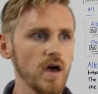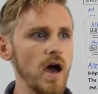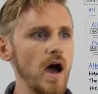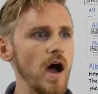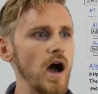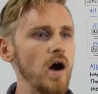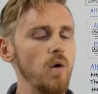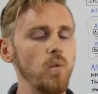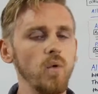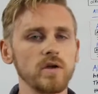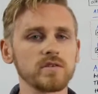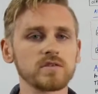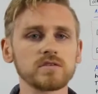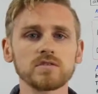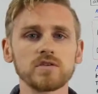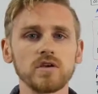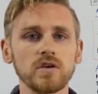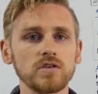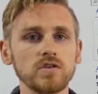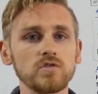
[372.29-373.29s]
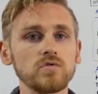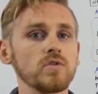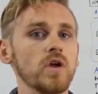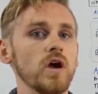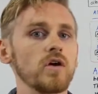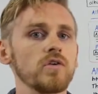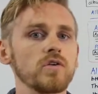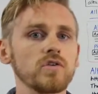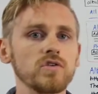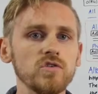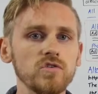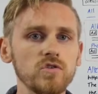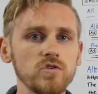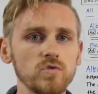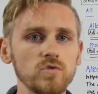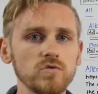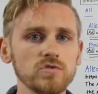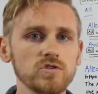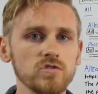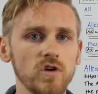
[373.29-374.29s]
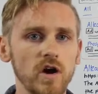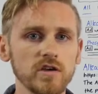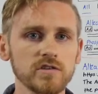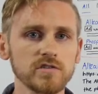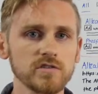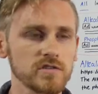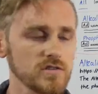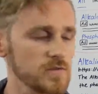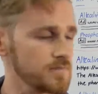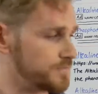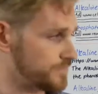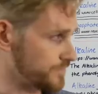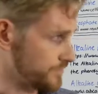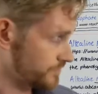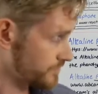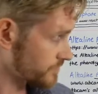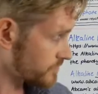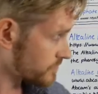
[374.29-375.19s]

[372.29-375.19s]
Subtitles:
ones that you know that Google trusts.